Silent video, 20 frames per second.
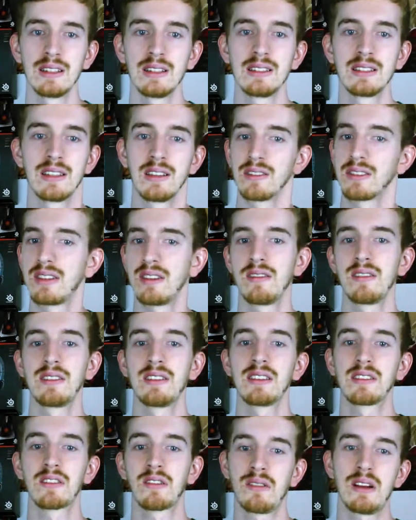
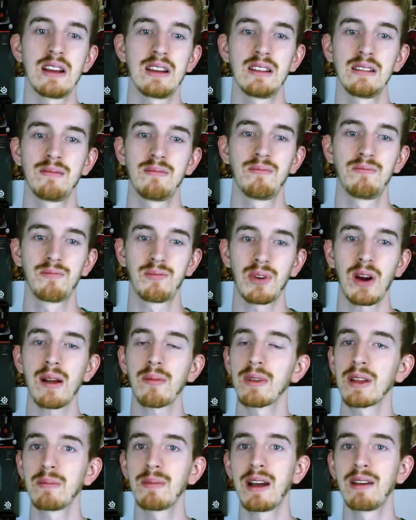SteelSeries has created
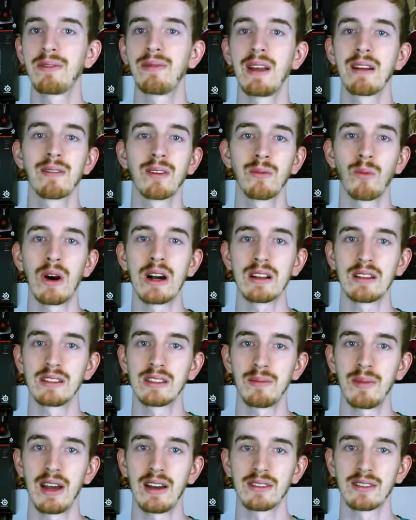probably my favorite
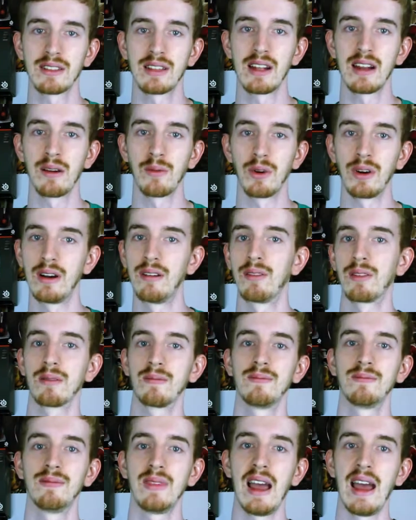wireless mouse that I will ever
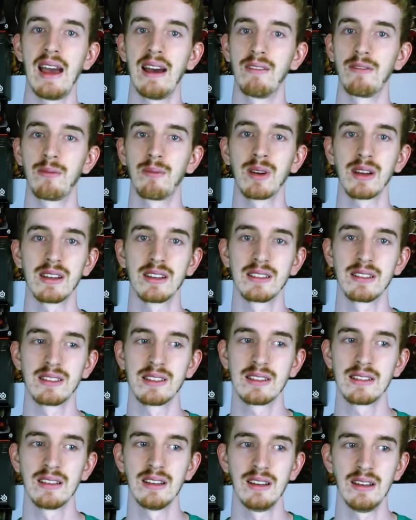have,
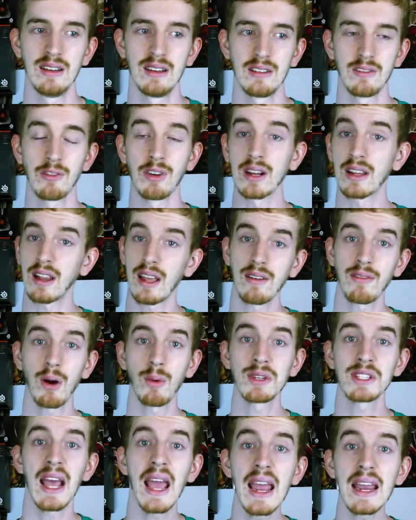because frankly I've
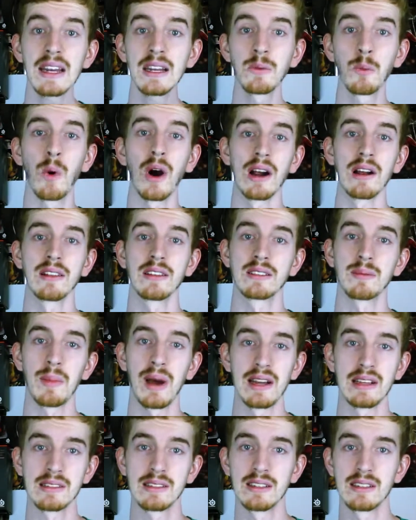always hated wireless
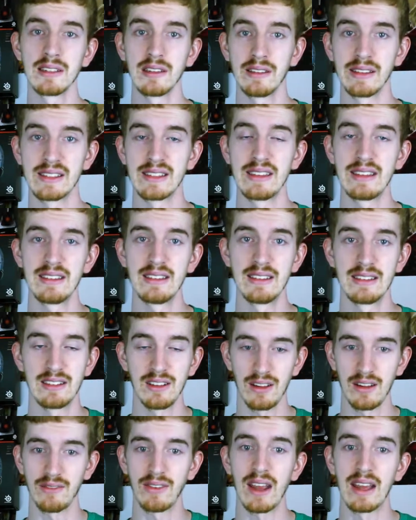mice until
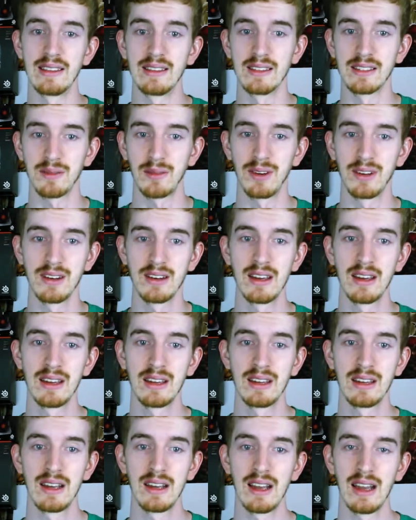I've gotten this one.
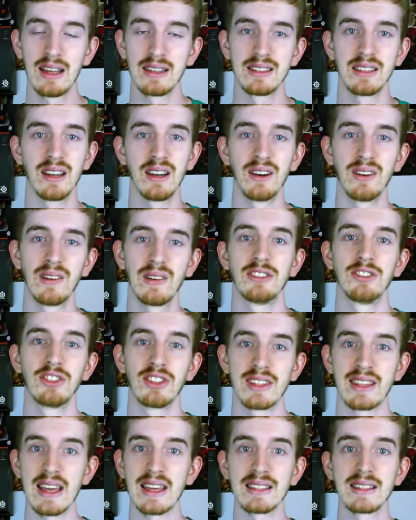And so
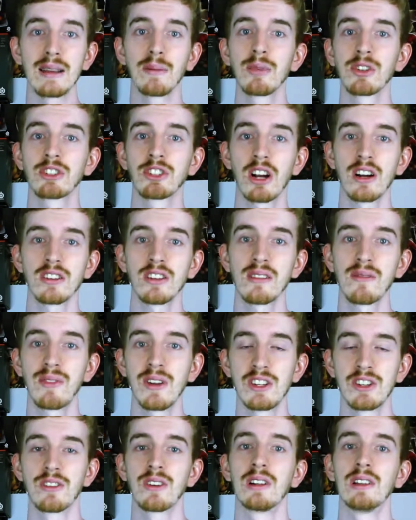just that simple charging
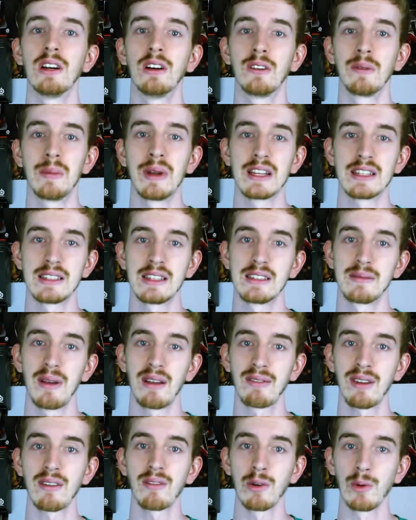feature alone makes this
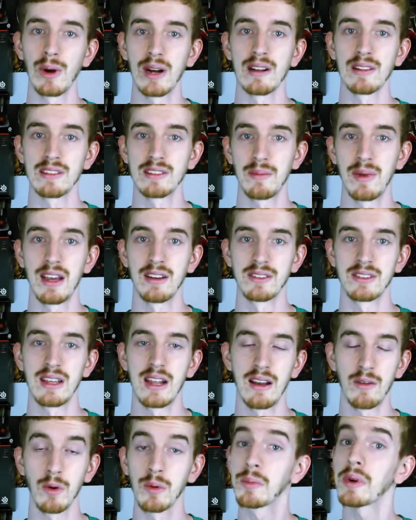my favorite wireless mouse
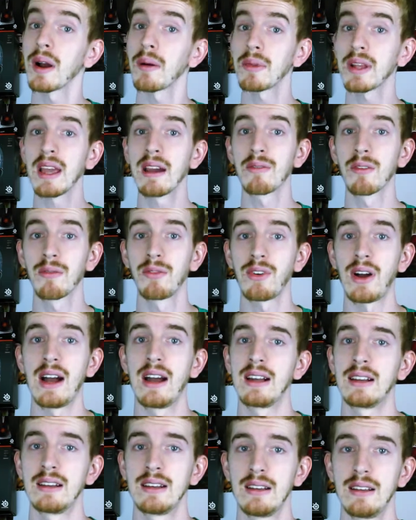that I will probably ever
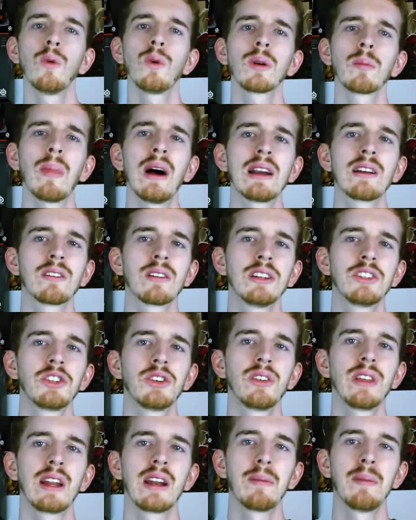find. One minor
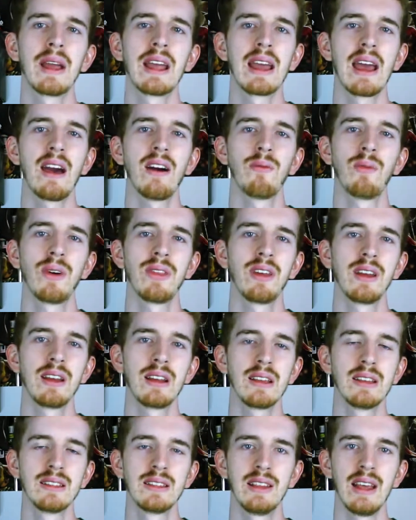issue that I may have with
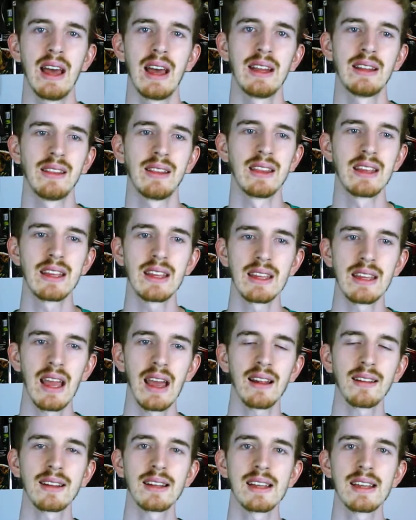it is that the
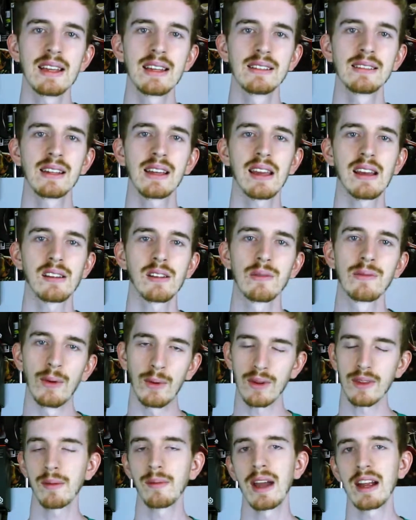LED indicator
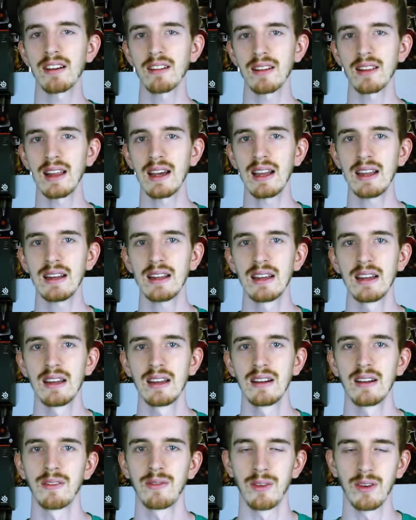for the battery light,
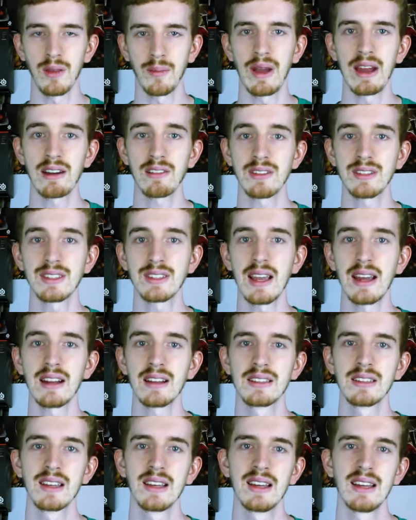or for the battery
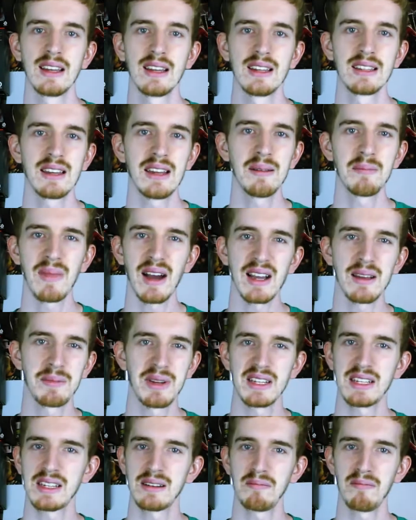status, in my
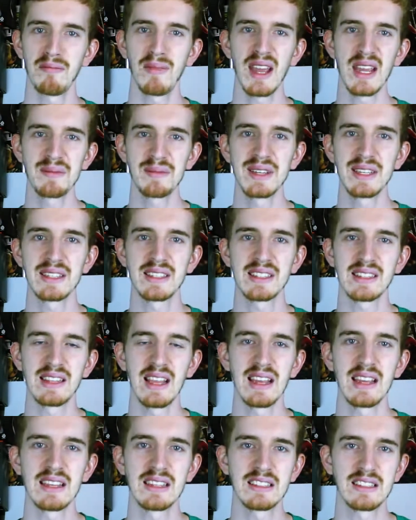opinion maybe
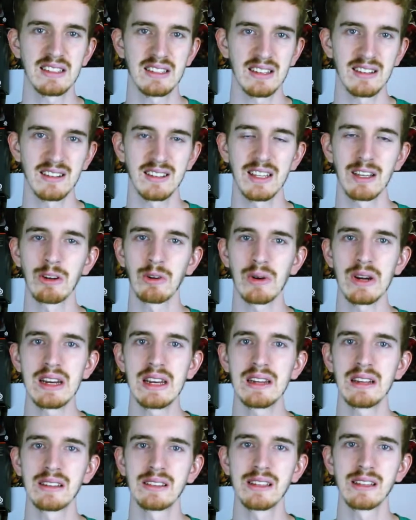stays on the
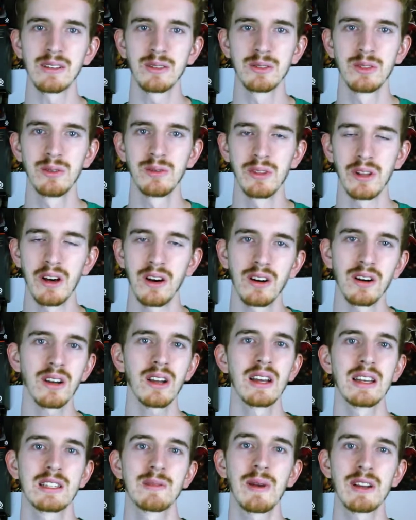green a little too
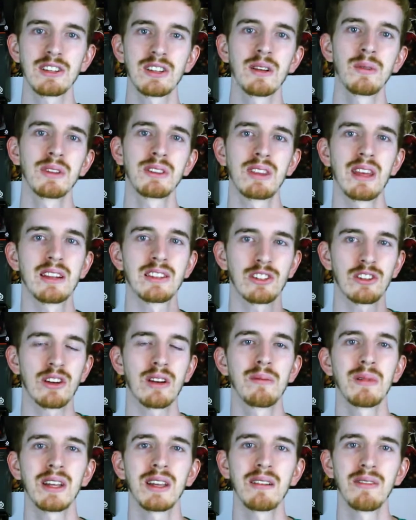long, especially with that
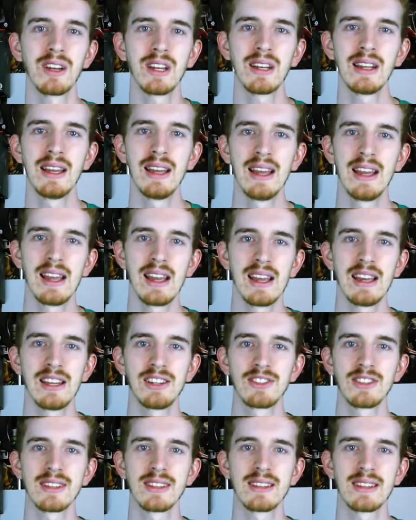streaming event.
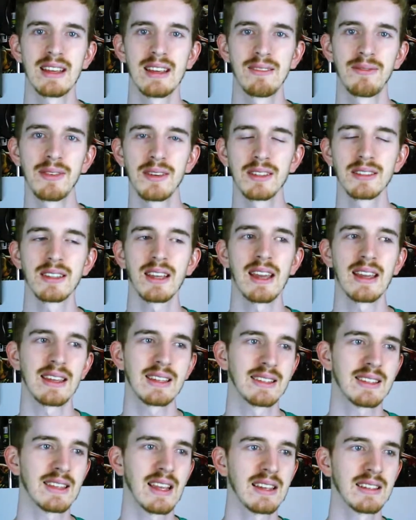It feels like
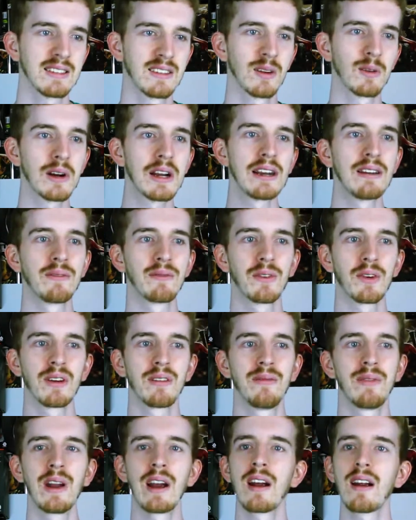it stays green for
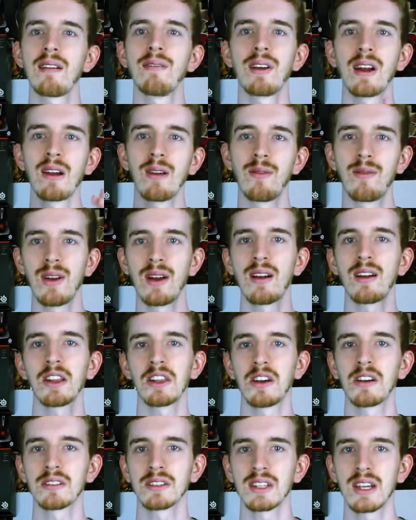a very, very, very
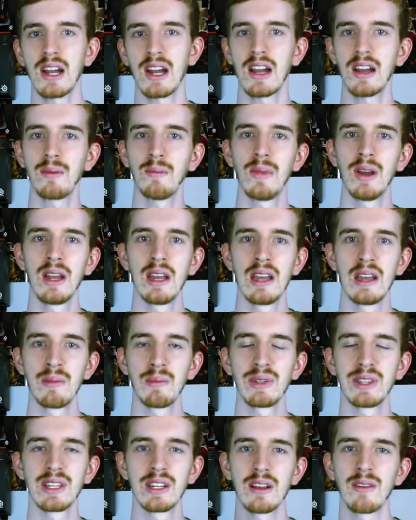long time.
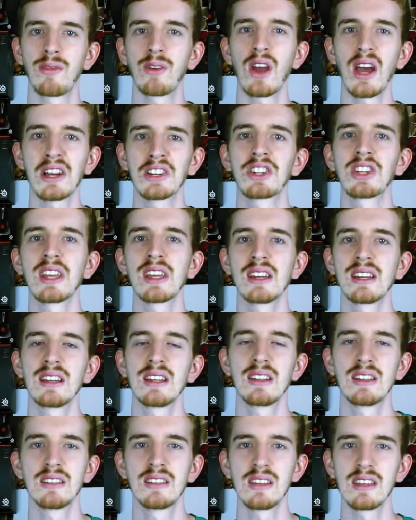But then if you actually get
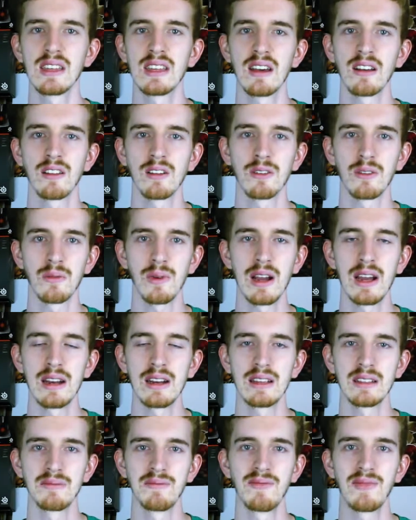it into the yellow and
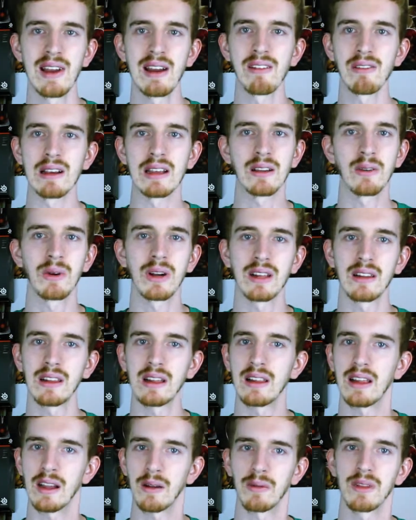red, it very
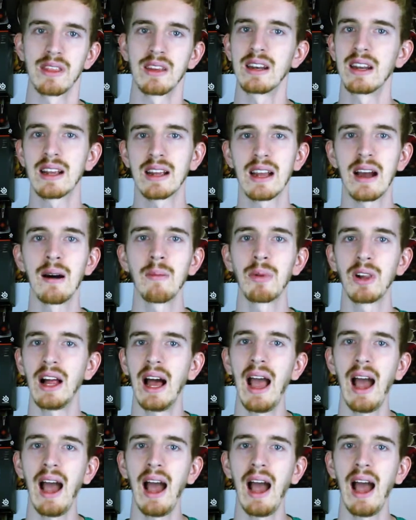quickly, like within a couple